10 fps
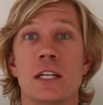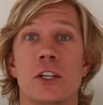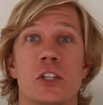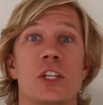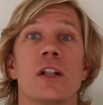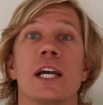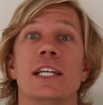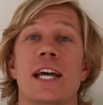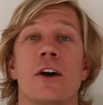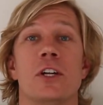distilling
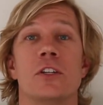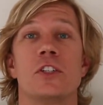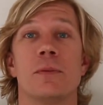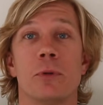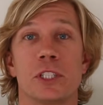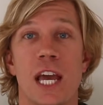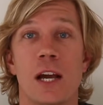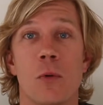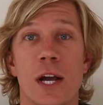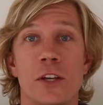it down into simple
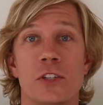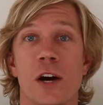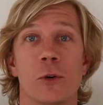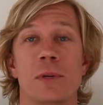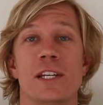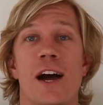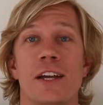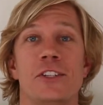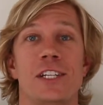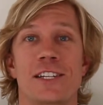takeaways that will be
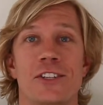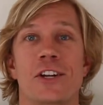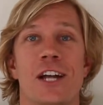nice, easy to